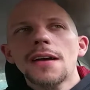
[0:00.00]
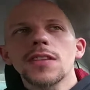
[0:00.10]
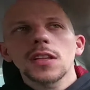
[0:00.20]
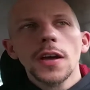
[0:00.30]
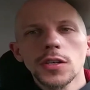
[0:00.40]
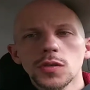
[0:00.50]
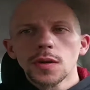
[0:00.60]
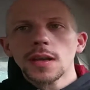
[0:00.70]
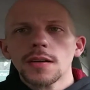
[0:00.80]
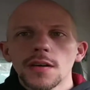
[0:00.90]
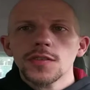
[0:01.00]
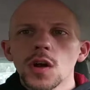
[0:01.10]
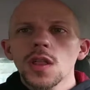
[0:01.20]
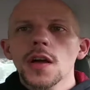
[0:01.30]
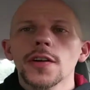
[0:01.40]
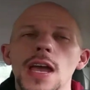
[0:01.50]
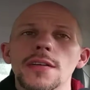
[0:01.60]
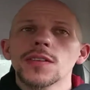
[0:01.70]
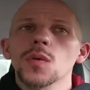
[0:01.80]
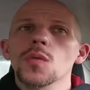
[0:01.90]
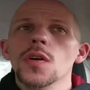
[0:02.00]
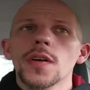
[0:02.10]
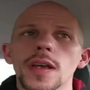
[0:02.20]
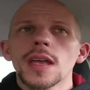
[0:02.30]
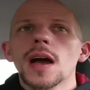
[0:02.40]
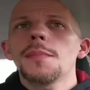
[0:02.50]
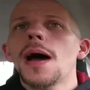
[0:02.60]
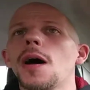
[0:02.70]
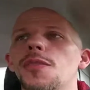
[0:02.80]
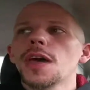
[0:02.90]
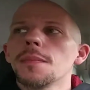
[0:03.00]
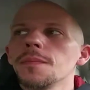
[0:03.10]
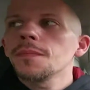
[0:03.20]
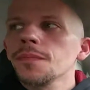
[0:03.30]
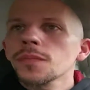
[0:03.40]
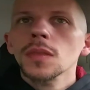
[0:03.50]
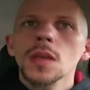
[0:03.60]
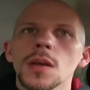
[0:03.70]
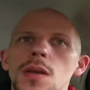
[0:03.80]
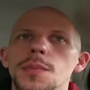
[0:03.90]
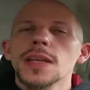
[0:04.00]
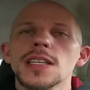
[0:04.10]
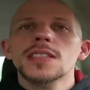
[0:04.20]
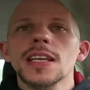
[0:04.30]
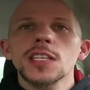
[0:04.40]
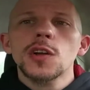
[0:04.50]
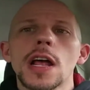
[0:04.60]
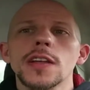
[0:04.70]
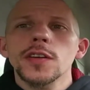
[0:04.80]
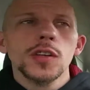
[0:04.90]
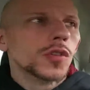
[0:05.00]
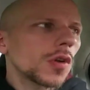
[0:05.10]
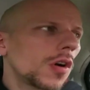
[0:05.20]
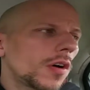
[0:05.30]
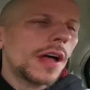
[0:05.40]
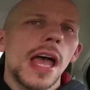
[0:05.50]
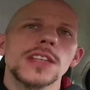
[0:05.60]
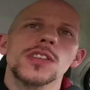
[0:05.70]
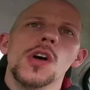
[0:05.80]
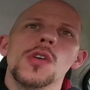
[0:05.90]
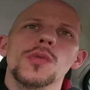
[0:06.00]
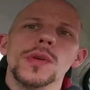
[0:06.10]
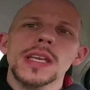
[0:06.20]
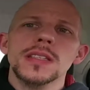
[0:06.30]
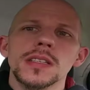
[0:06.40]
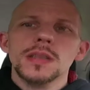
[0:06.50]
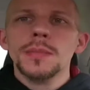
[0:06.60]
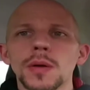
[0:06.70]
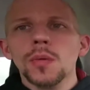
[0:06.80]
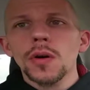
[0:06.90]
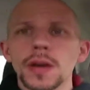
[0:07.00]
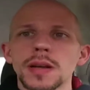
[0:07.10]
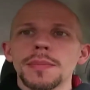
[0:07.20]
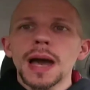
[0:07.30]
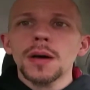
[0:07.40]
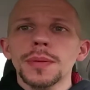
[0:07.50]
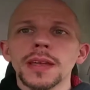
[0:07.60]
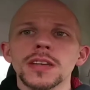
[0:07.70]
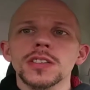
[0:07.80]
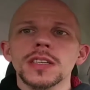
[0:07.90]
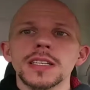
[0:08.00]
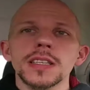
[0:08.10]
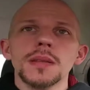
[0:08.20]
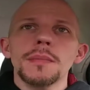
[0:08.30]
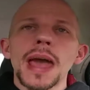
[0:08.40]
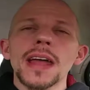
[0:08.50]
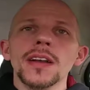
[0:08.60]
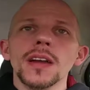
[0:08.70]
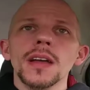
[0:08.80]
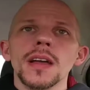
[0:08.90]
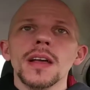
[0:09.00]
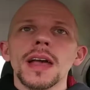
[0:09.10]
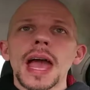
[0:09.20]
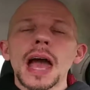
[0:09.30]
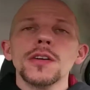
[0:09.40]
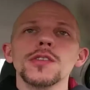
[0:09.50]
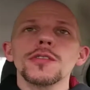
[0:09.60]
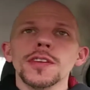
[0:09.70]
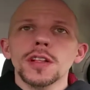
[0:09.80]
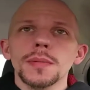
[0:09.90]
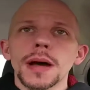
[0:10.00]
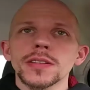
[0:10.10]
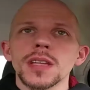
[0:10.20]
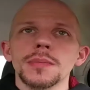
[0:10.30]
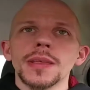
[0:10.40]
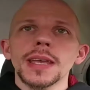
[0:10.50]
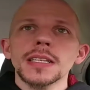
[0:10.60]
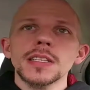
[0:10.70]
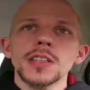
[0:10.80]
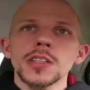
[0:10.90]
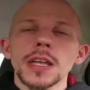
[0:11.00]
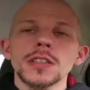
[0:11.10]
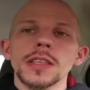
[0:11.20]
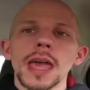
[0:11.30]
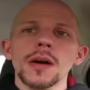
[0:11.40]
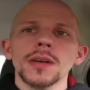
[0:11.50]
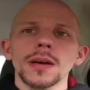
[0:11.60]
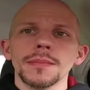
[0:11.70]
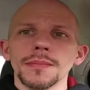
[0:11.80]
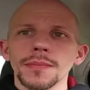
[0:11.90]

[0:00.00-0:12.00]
the luxury of no longer having to worry about them. Because things are out of your control has no reason to be worried about, because it doesn't matter how you feel about something, it doesn't change the outcome.